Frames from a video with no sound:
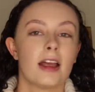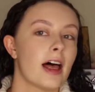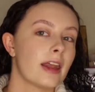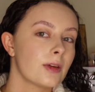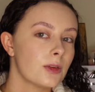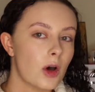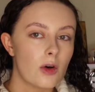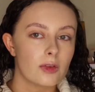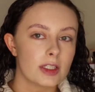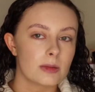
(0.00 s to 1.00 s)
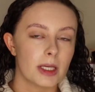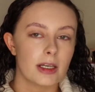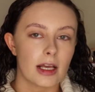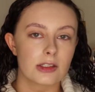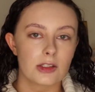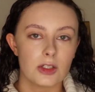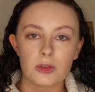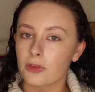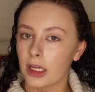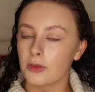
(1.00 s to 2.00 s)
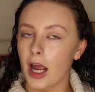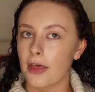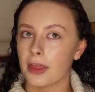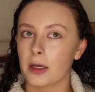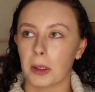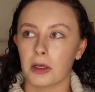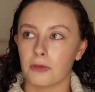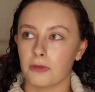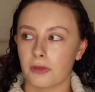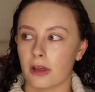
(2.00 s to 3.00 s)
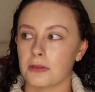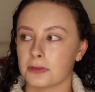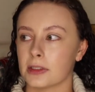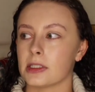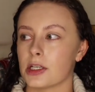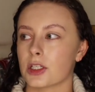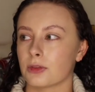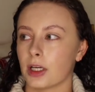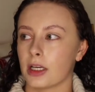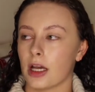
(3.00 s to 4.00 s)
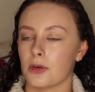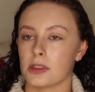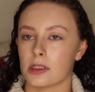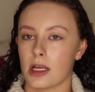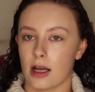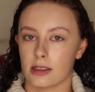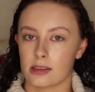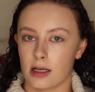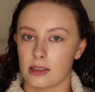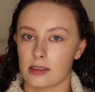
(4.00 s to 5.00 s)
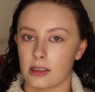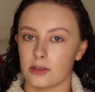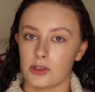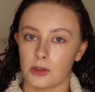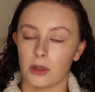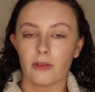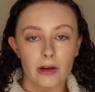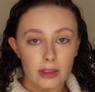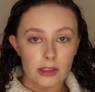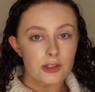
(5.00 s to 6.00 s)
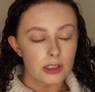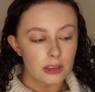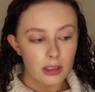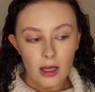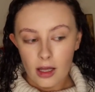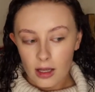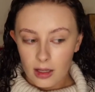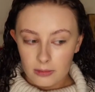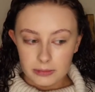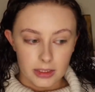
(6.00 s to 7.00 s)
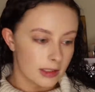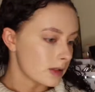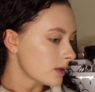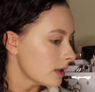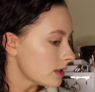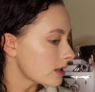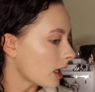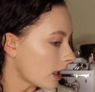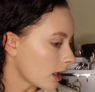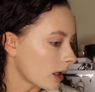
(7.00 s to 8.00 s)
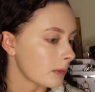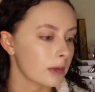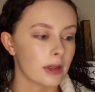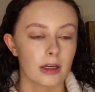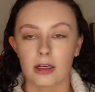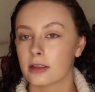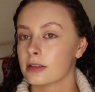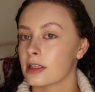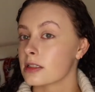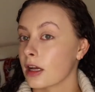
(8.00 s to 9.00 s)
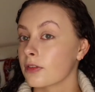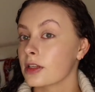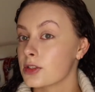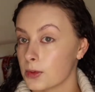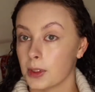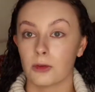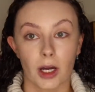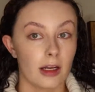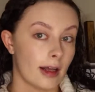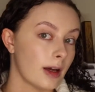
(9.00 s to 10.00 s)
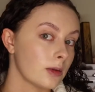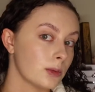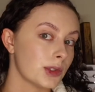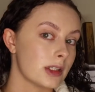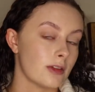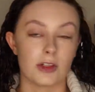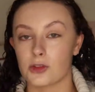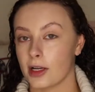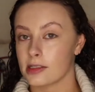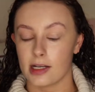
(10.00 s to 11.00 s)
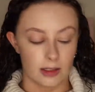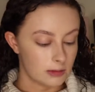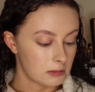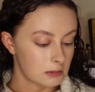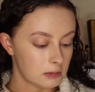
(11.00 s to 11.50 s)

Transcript: I don't know if it's my next new favorite. I think my favorite foundation right now is the Anastasia Dewy foundation, but this one is getting up there. It's definitely dewy right now. We'll see if it dries down.